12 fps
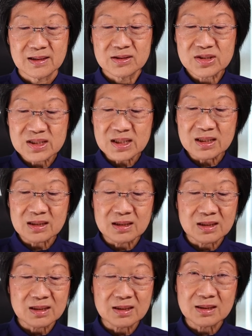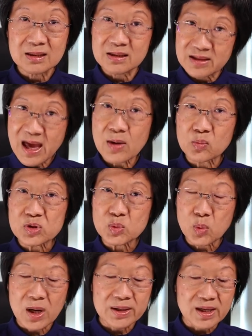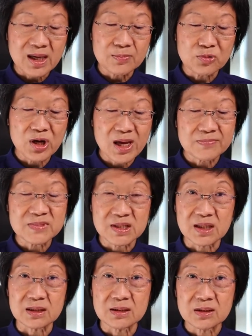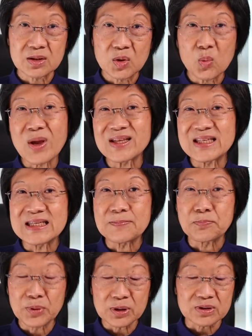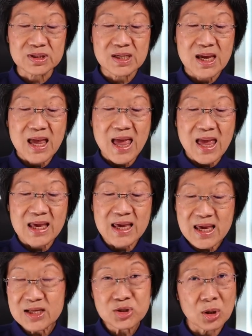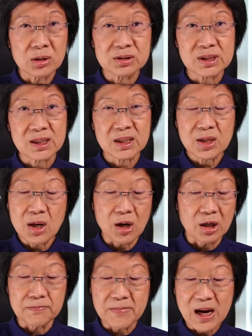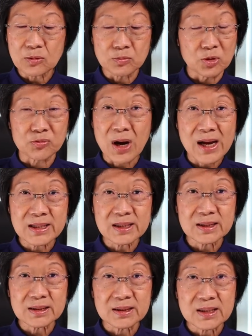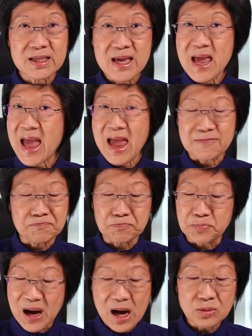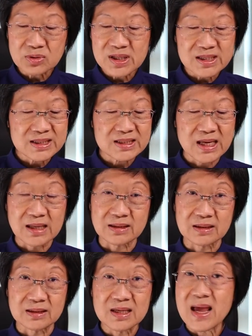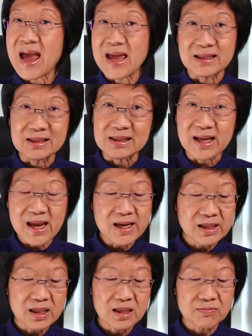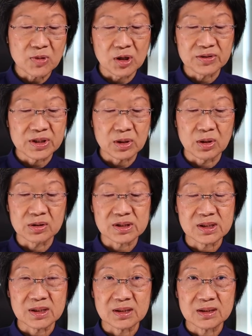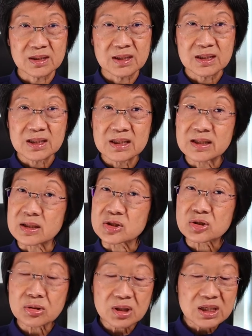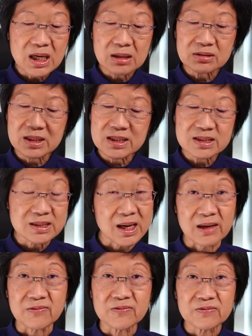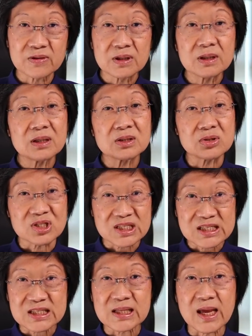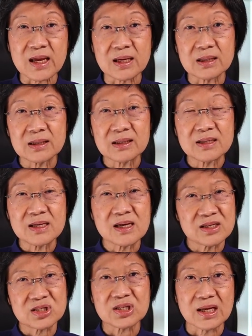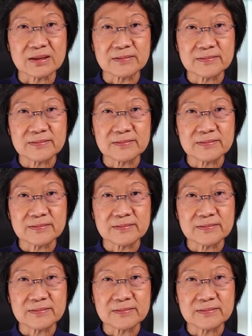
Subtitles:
You see, that was what Abraham did when he built his altar on Mount Moriah and bound his son and laid him on the altar, then took out his knife to slay his son.